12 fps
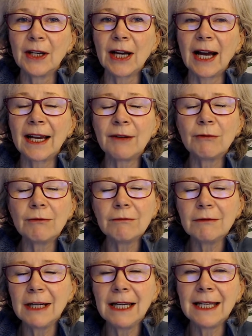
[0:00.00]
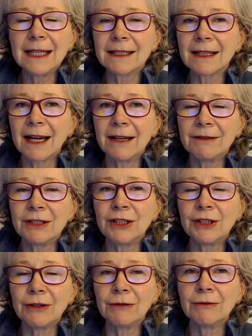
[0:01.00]
I really
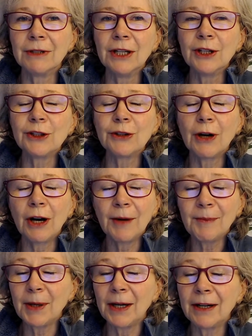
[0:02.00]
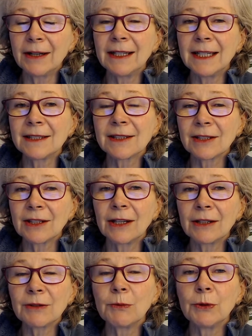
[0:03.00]
encourage you to hop on and
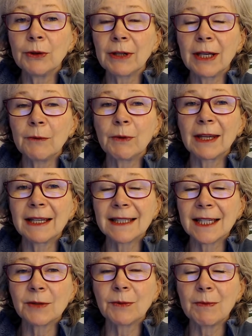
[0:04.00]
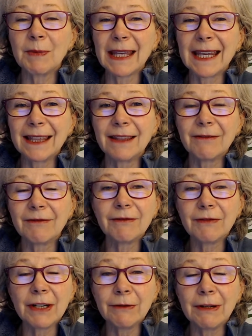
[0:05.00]
start working with us as we begin the
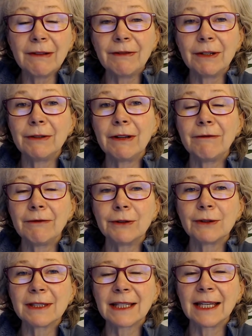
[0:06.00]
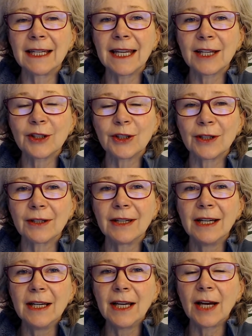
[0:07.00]
very, very first connection.
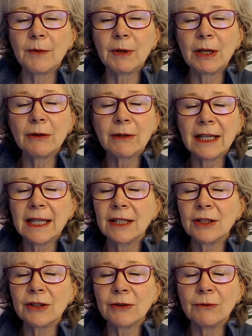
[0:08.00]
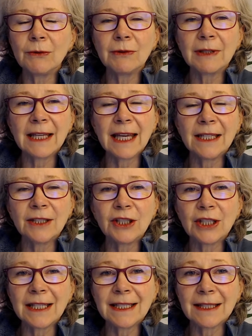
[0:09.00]
And we're looking into all the
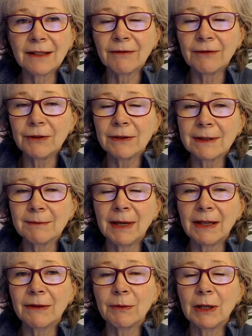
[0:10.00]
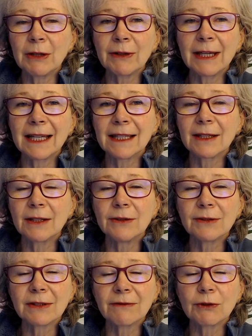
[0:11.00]
energies. In the first month, we're looking at
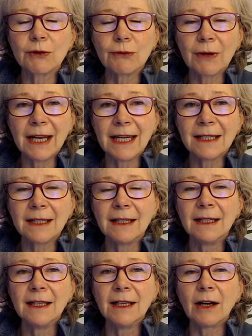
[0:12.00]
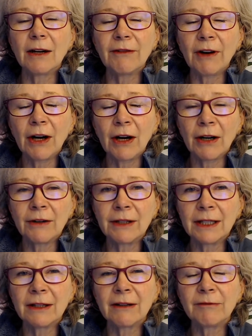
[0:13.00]
those of dread, of
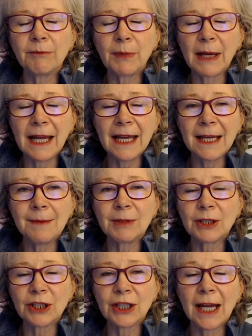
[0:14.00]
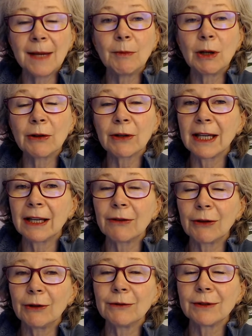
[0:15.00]
horror, of blame and shame. We're looking
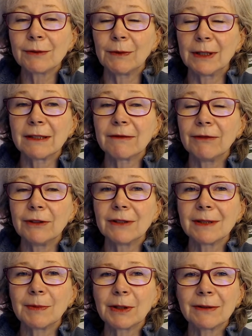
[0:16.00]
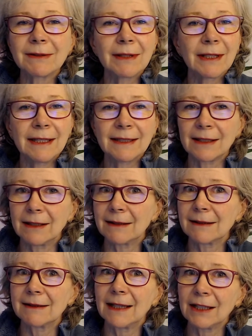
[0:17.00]
at those ones first, because those are
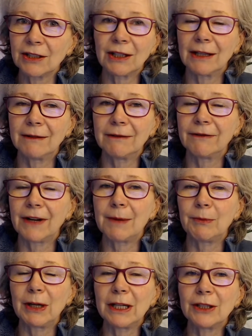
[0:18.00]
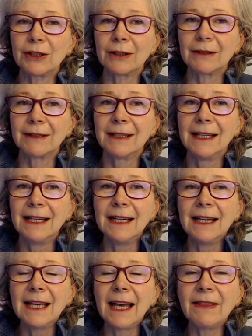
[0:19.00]
such a low vibration.
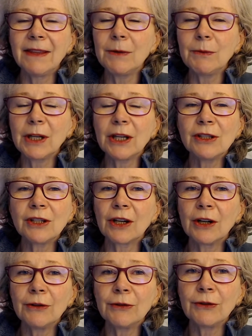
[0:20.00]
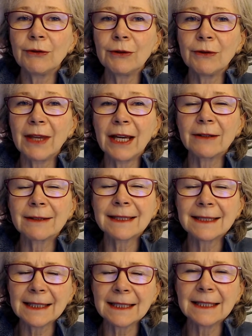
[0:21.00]
And then we're going to go through, there are
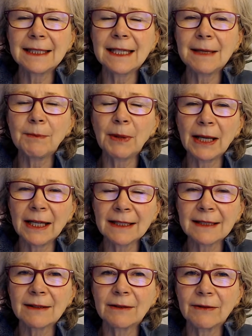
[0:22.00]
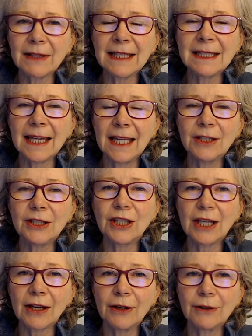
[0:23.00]
60 plus of these
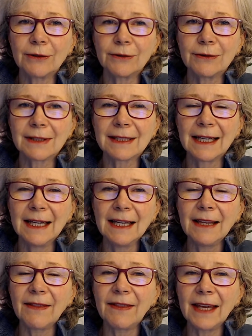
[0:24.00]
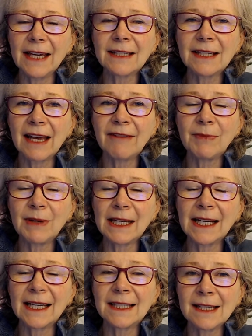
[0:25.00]
energy codes that have
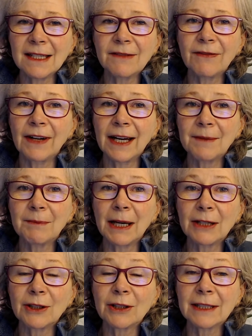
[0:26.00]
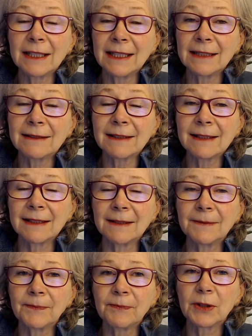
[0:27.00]
been identified by Dr.
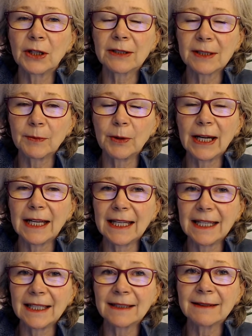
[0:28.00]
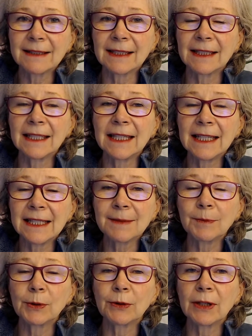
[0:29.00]
Nelson, Dr. Bradley Nelson, his
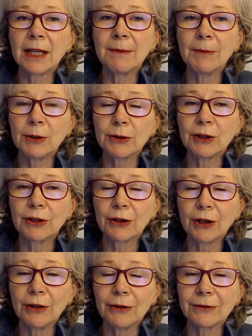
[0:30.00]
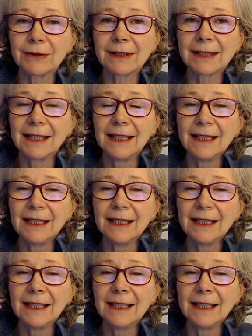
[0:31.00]
book, Emotion Codes.